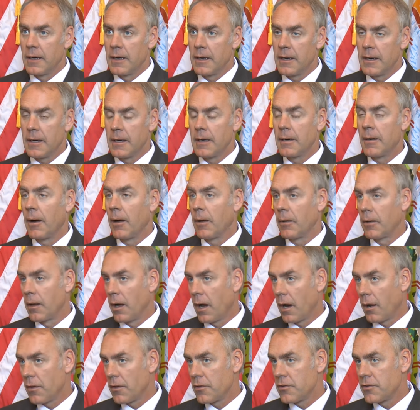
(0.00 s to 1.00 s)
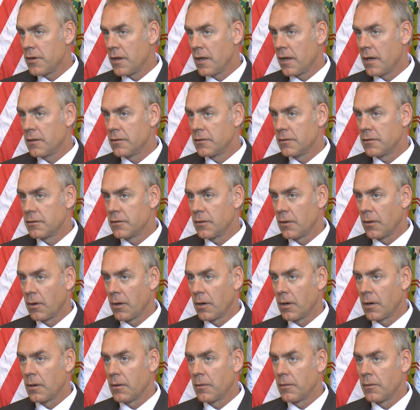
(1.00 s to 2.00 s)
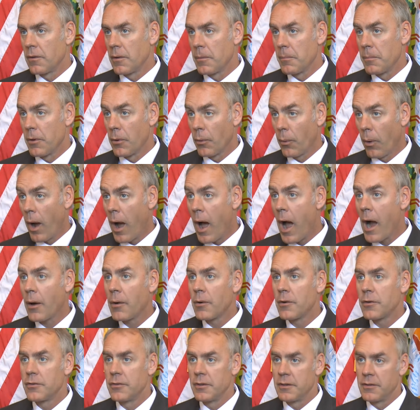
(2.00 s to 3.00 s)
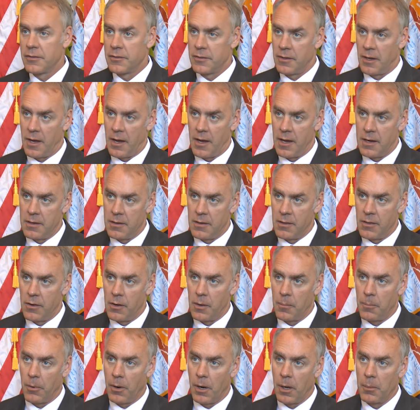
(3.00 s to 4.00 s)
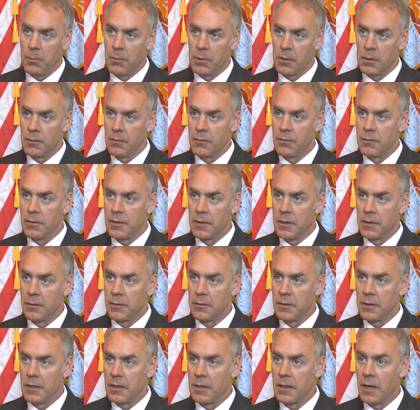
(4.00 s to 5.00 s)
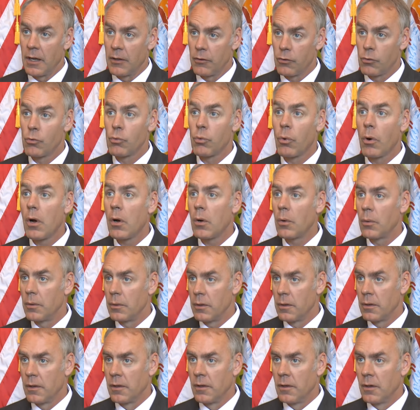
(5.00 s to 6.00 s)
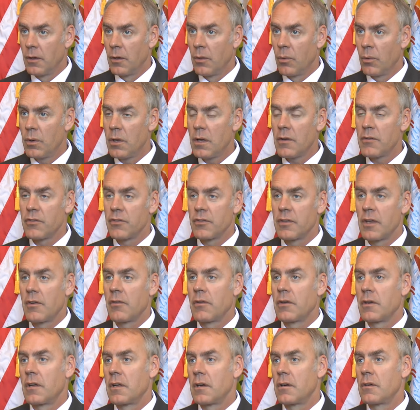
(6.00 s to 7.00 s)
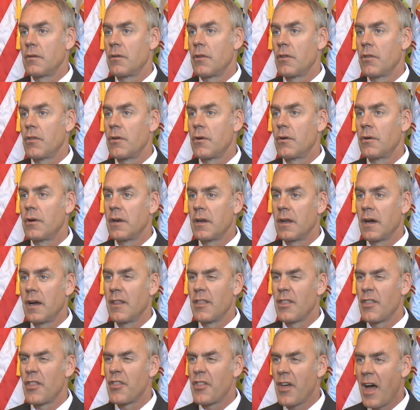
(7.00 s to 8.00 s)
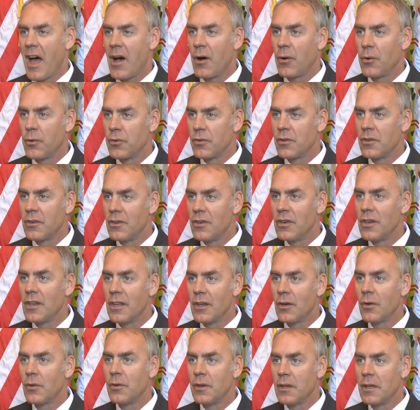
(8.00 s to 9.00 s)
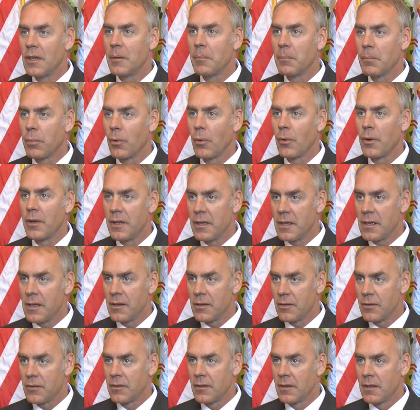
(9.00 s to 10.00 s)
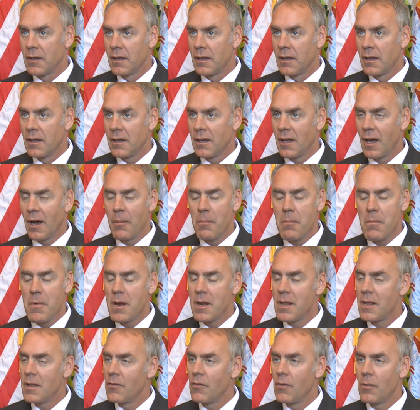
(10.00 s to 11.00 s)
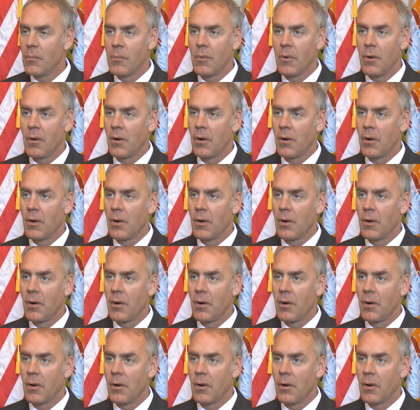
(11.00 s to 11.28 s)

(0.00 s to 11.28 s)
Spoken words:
A lot of the challenges are the bureaucracy side. The Department of DOD has grown. We have 739,000 DOD employees. Now, many of them